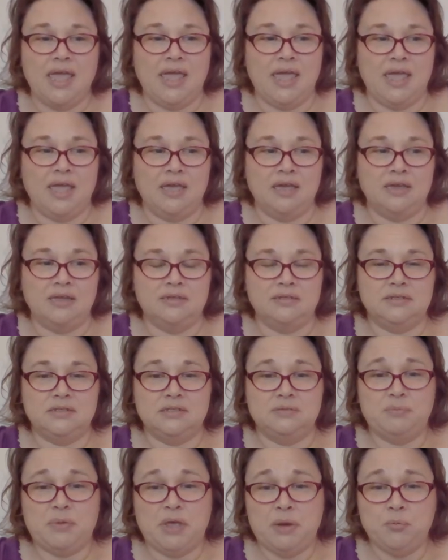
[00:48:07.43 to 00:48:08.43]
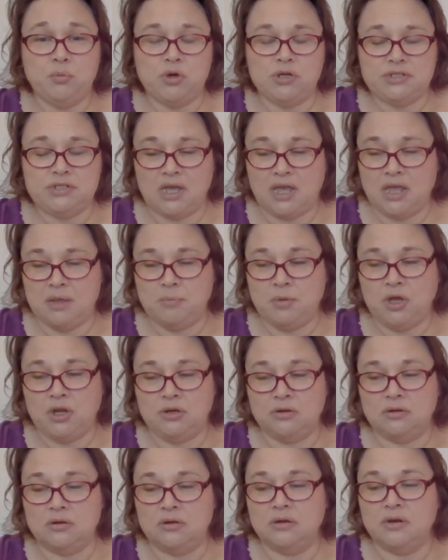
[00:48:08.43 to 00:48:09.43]
and spend more time on
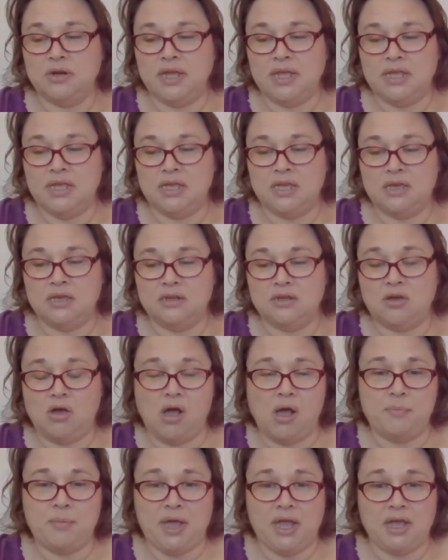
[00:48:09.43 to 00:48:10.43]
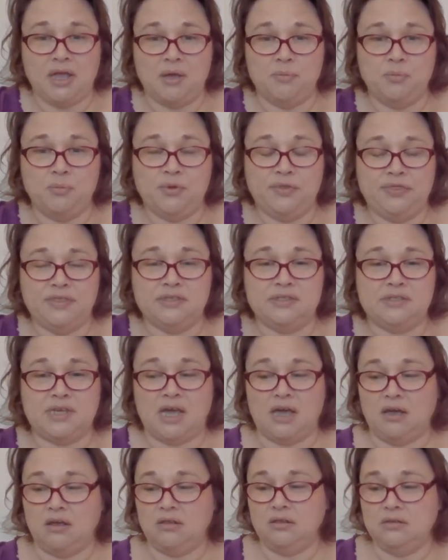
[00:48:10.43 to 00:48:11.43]
her and get caught back up with the
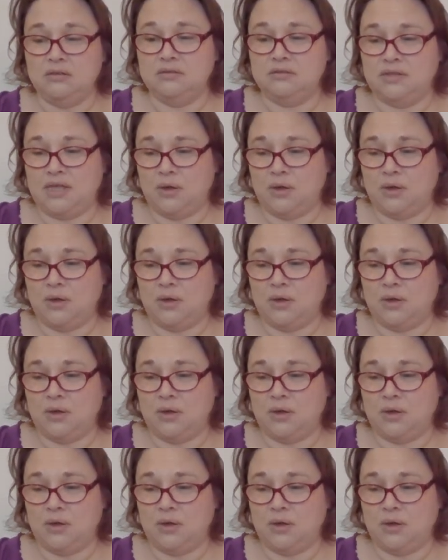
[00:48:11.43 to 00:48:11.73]
Sal.